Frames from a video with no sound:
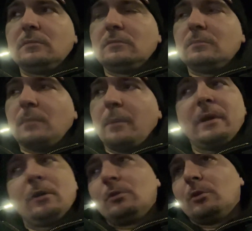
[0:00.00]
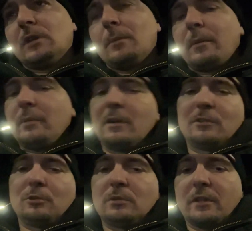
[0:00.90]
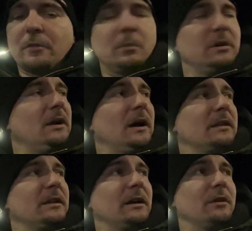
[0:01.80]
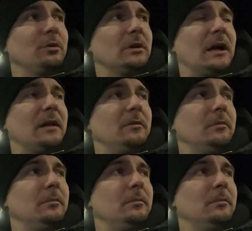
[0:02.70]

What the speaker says: Maybe I don't know a lot. Maybe I don't know nothing, but I think I know a lot.